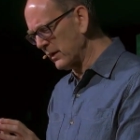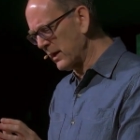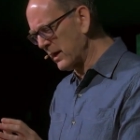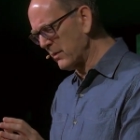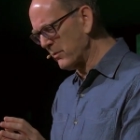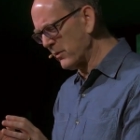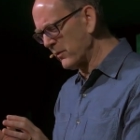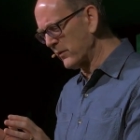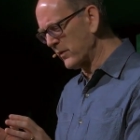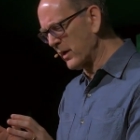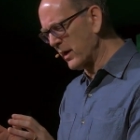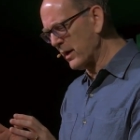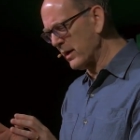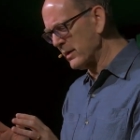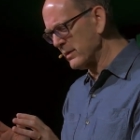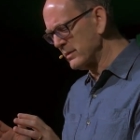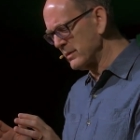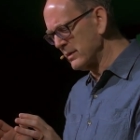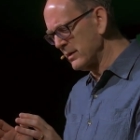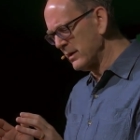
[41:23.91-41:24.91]
Lamb of
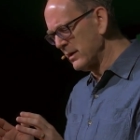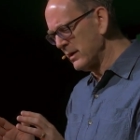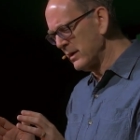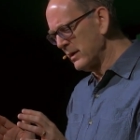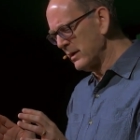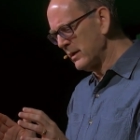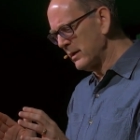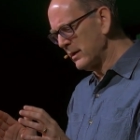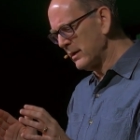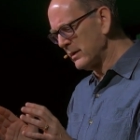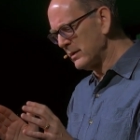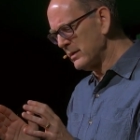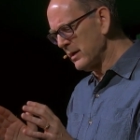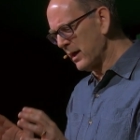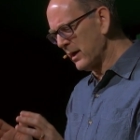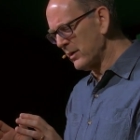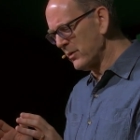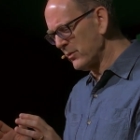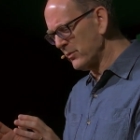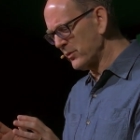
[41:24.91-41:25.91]
God he
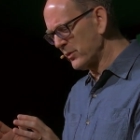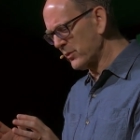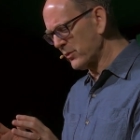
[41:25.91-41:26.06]
died on the